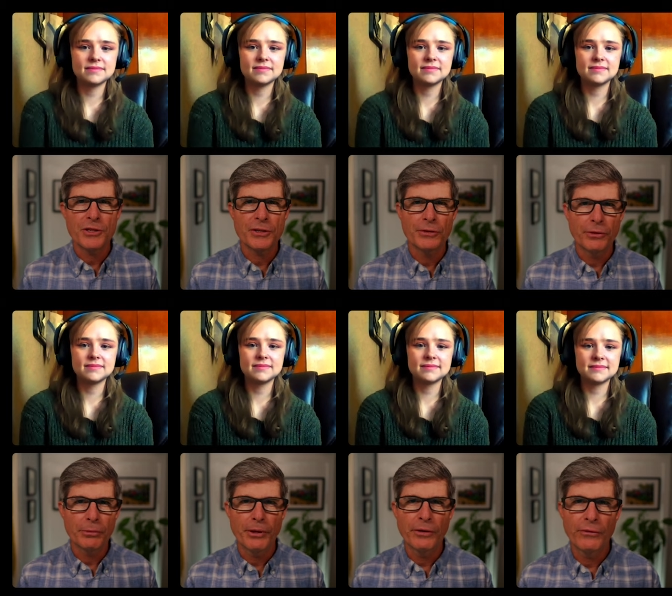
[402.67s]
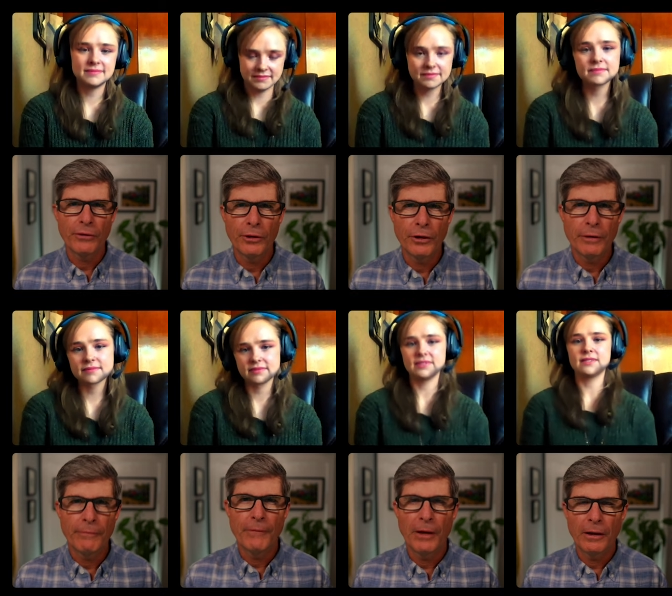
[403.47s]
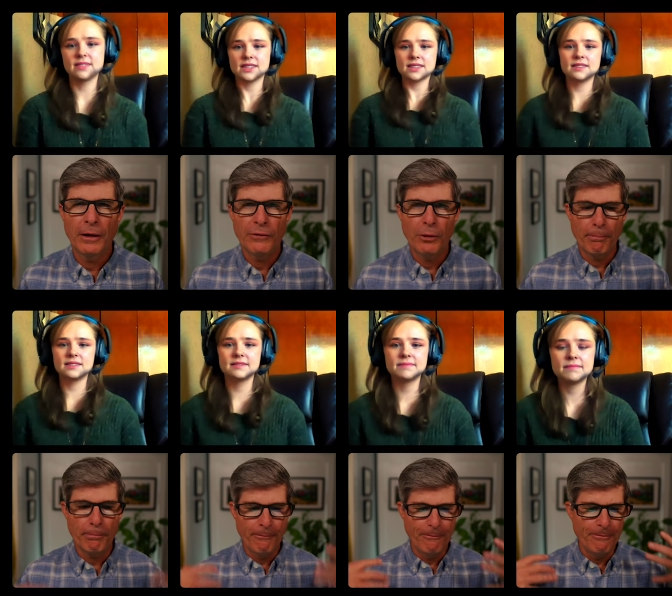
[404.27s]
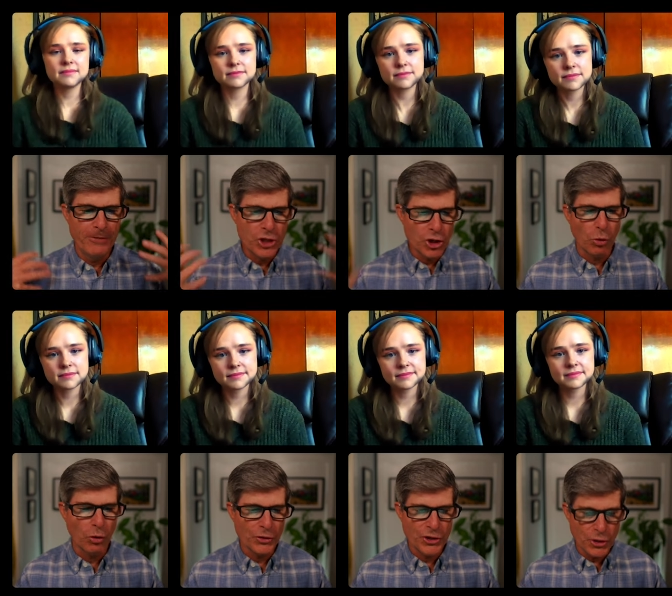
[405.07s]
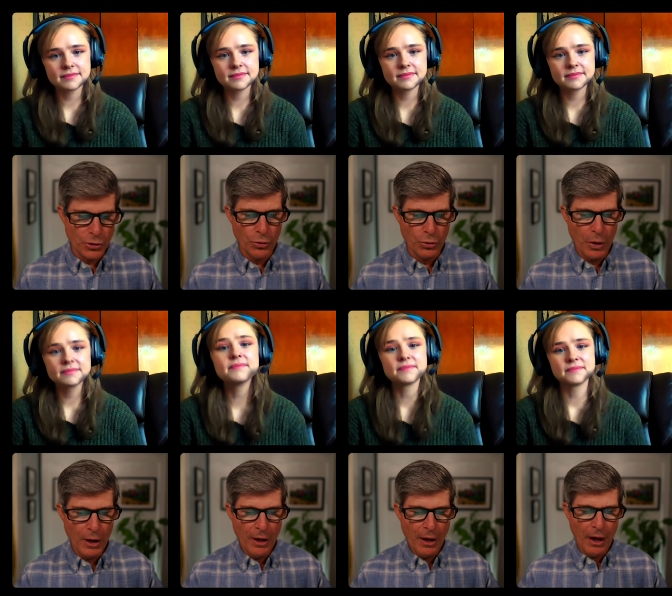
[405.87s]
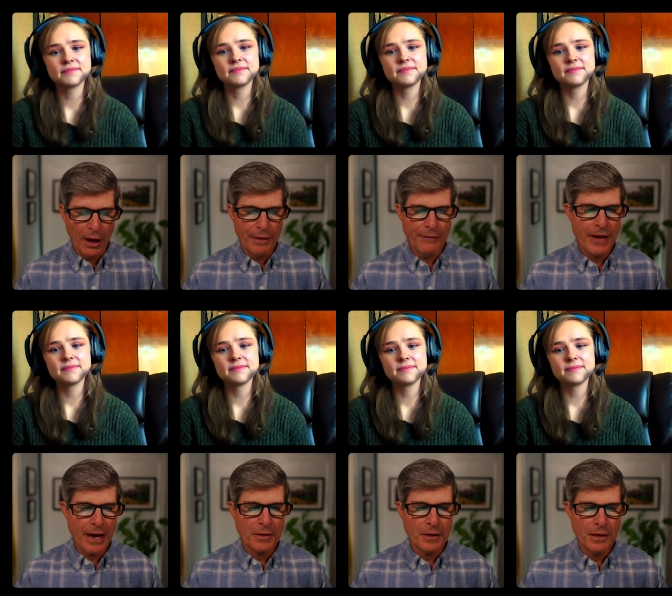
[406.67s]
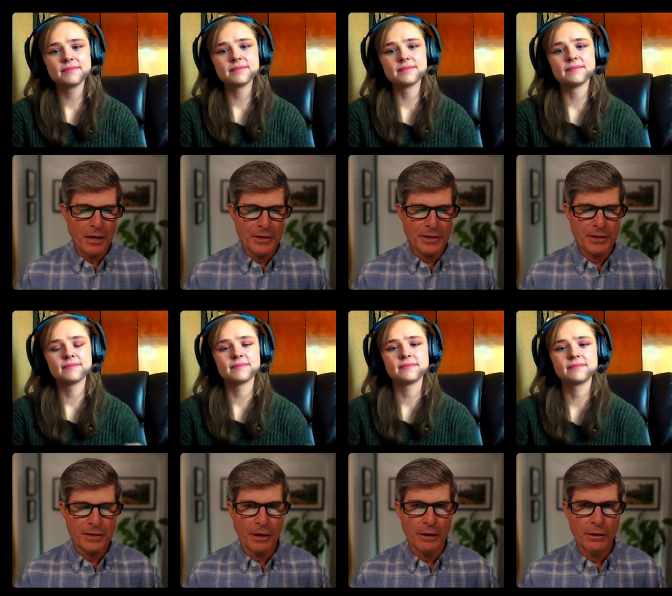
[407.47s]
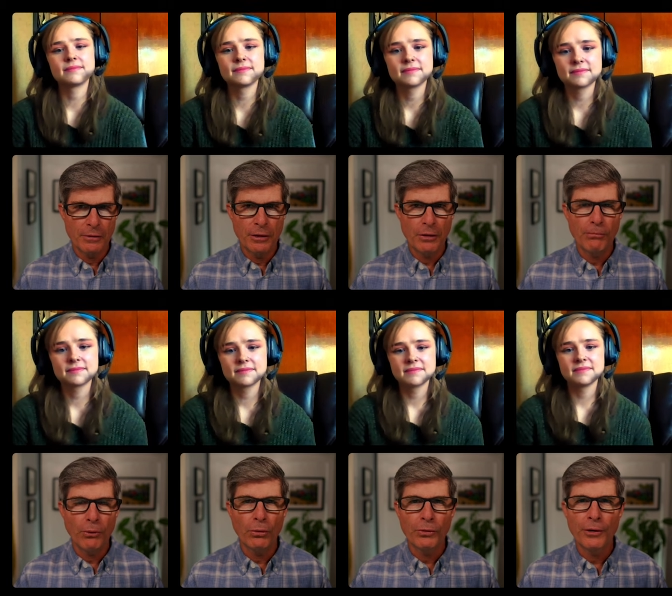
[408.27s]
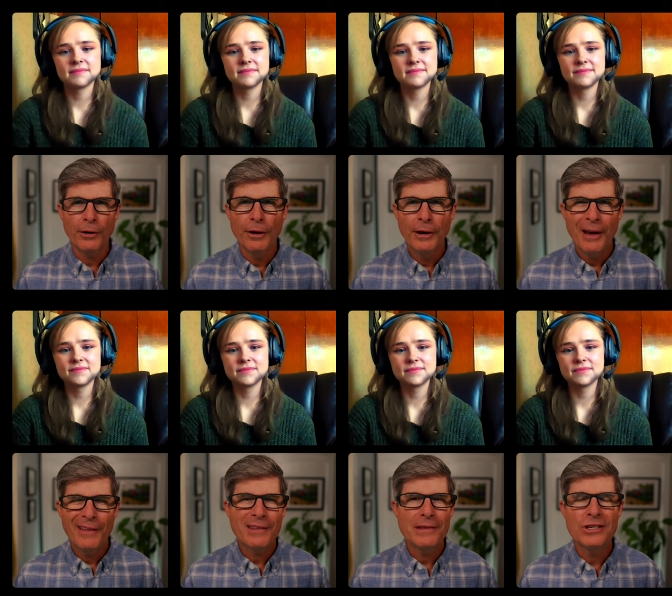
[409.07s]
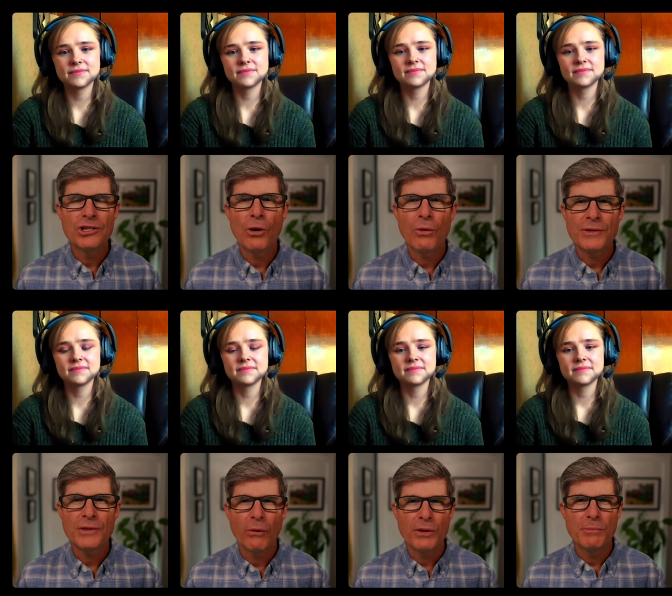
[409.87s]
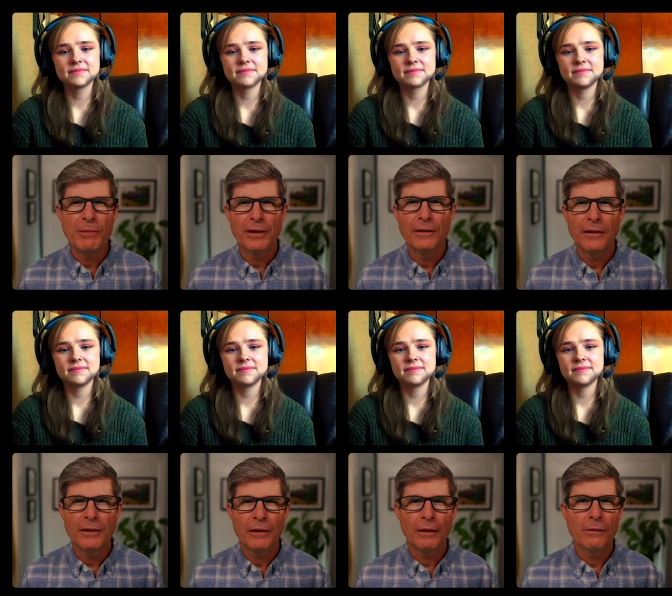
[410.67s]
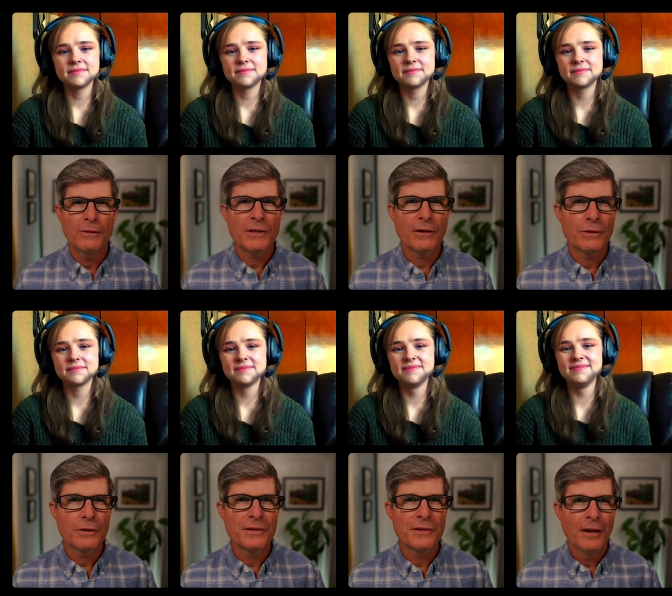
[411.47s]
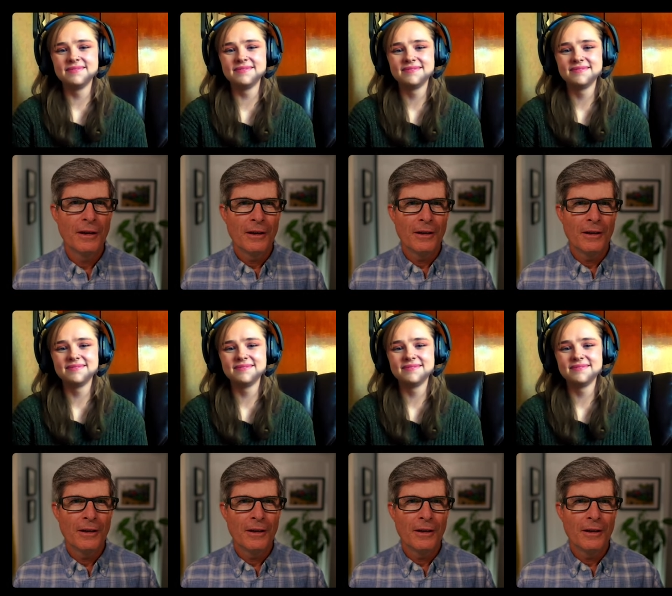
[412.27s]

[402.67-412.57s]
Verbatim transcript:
Speaker 1: just a little bit of a, a of a visual to uh, the fact that yes, uh, you know Boulder. I think the joke has always been that you know it's like this,